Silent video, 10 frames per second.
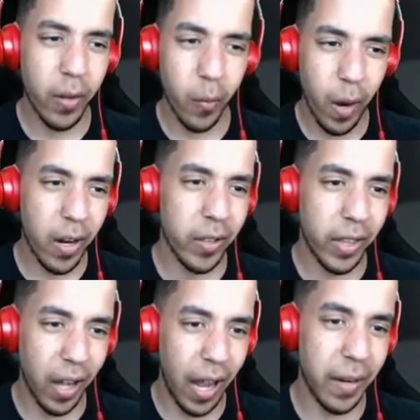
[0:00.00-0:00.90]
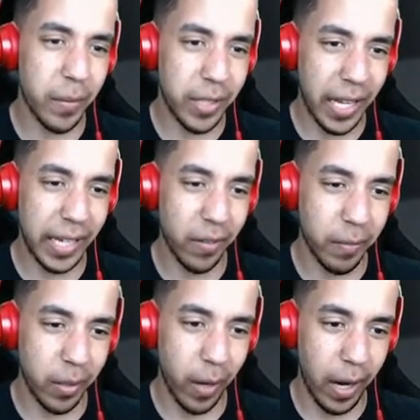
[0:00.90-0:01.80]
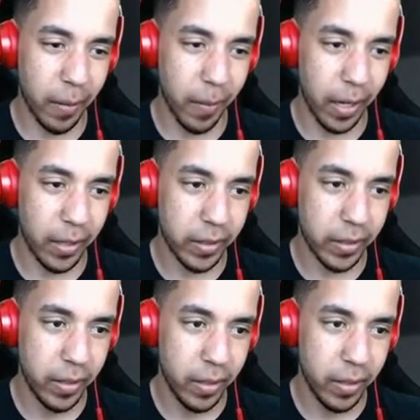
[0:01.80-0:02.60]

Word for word: aren't, why aren't the items they give me randomized?